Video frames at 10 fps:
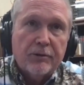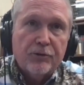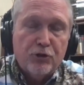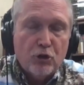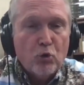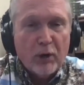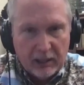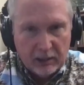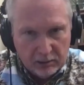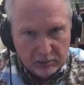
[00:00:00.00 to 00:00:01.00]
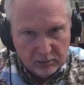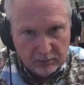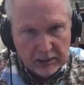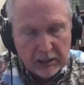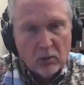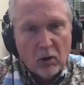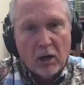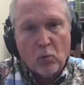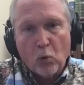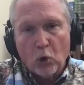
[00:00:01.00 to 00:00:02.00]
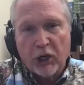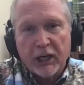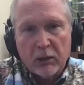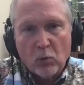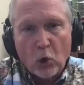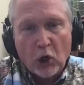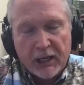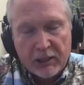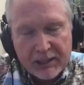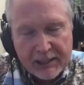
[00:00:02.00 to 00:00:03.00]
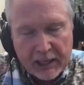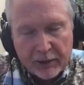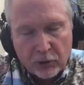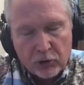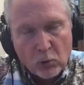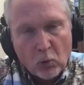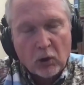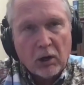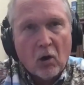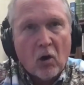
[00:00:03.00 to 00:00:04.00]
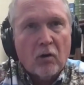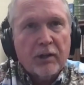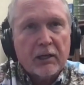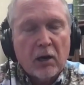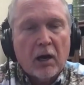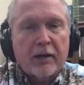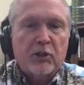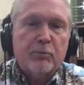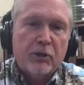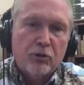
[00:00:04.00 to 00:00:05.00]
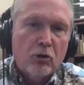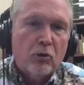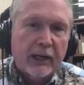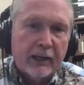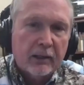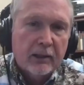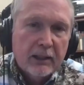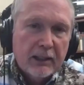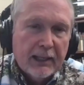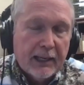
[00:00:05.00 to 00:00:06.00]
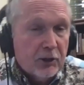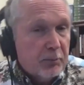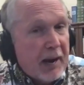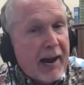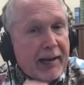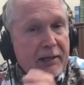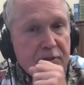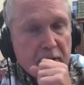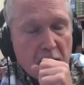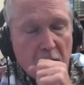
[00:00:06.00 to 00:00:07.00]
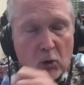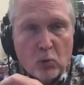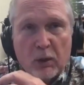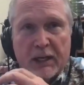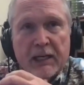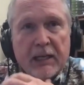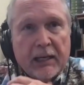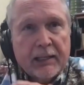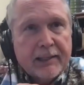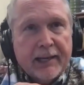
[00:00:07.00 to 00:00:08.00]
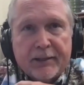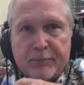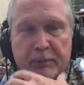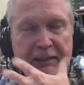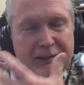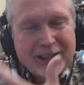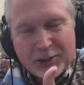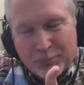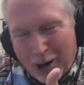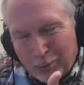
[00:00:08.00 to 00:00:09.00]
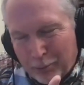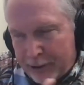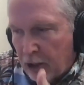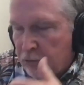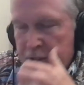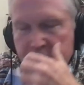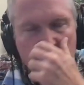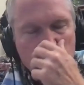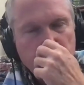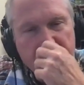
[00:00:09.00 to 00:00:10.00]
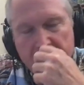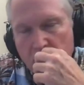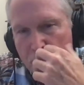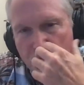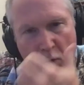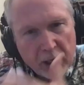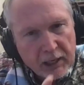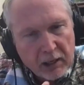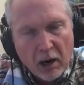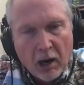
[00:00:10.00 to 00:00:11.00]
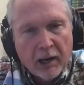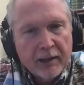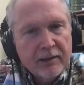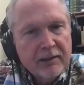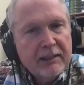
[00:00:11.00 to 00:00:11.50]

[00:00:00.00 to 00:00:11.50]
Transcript: doing, working together toward all that God has been doing in the past. And it's probably overused, but joining God